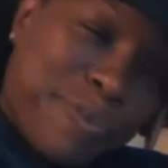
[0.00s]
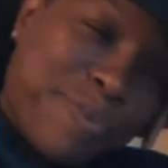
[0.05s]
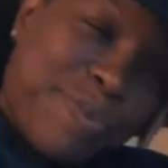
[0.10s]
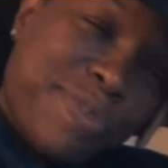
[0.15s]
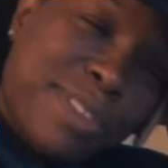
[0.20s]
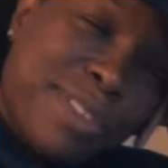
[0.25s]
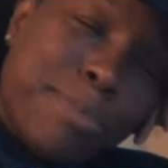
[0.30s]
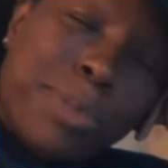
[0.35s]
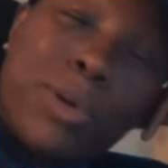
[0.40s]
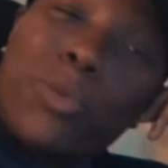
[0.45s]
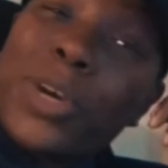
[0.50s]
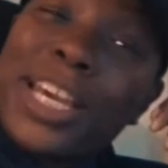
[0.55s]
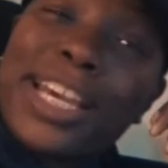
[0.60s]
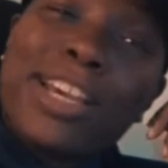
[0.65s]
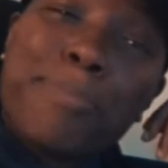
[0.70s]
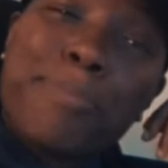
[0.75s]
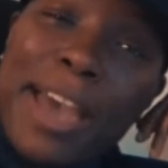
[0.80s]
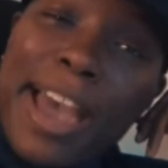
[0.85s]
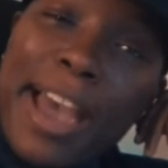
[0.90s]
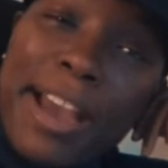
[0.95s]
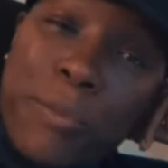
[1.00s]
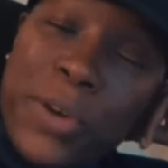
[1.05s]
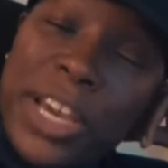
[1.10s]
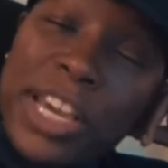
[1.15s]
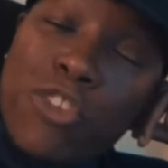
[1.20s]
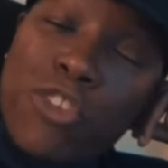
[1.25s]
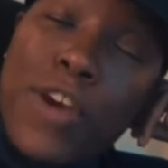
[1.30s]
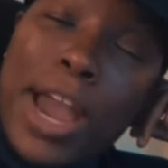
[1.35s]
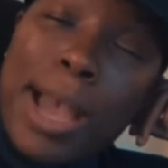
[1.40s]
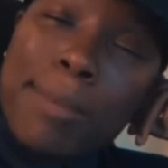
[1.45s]
But when he
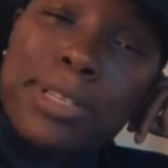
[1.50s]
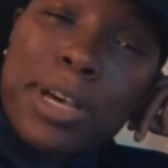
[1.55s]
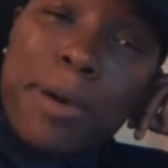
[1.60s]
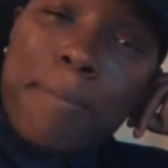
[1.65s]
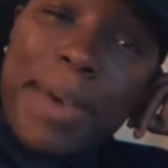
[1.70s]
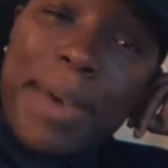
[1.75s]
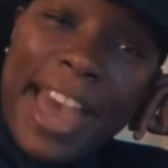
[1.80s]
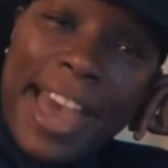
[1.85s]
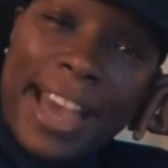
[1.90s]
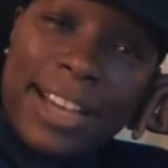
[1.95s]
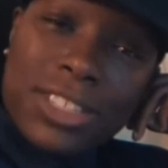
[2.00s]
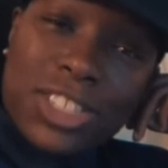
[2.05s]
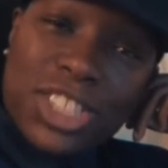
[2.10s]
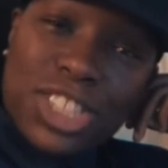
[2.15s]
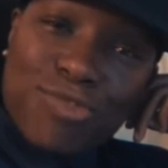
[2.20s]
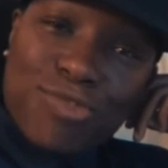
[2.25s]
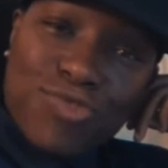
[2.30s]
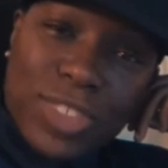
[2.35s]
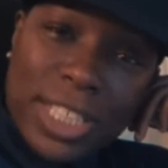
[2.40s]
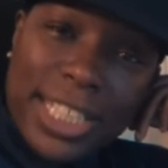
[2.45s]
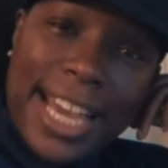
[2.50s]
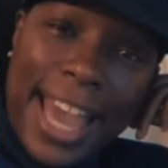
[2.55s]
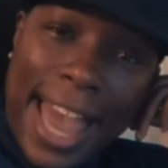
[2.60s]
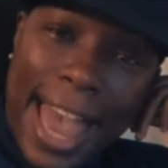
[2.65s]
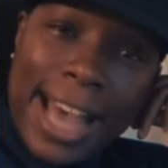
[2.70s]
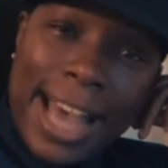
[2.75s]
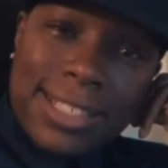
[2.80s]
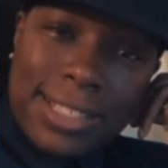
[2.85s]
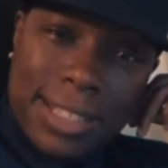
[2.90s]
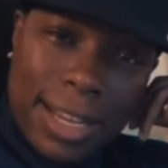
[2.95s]
grabs her bag, she really
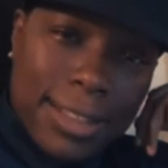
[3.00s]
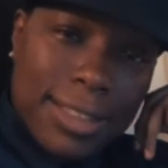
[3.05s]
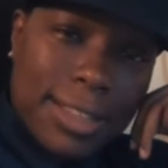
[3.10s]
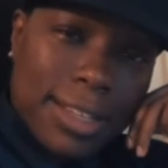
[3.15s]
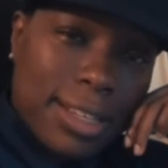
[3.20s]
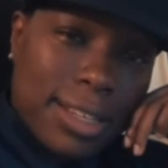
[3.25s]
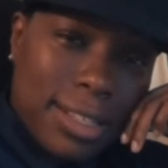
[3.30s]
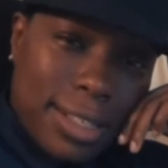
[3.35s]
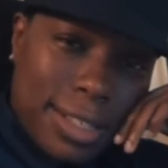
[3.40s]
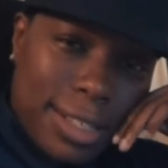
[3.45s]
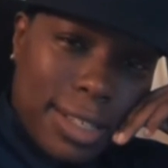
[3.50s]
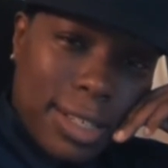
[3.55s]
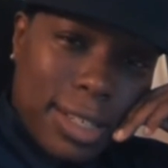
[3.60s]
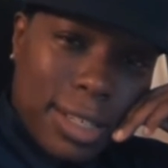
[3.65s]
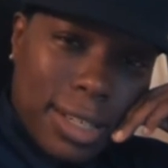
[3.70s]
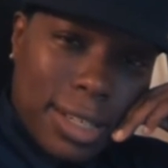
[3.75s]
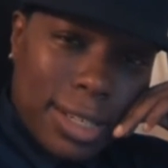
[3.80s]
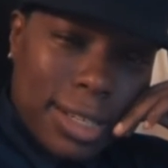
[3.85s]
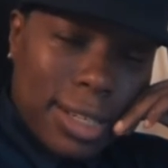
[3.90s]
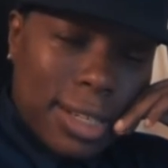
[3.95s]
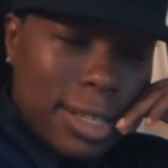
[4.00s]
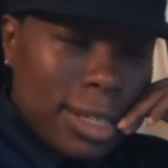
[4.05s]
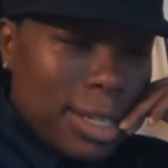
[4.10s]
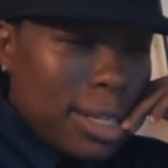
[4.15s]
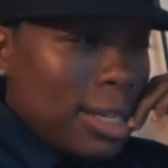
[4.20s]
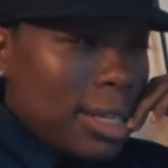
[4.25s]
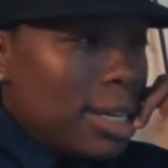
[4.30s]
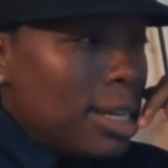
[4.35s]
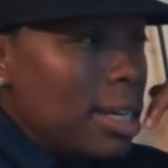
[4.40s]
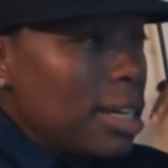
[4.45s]
has nothing.
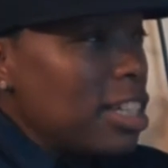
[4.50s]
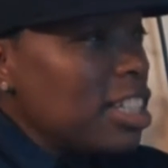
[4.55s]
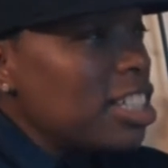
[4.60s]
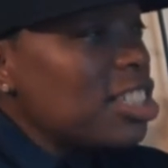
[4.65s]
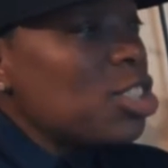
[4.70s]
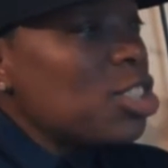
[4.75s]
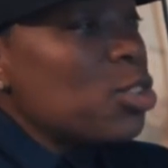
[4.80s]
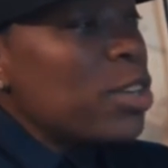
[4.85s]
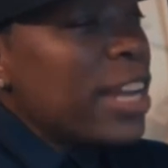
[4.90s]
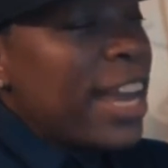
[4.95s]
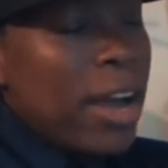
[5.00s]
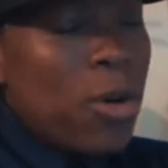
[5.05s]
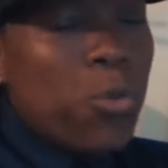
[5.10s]
So now we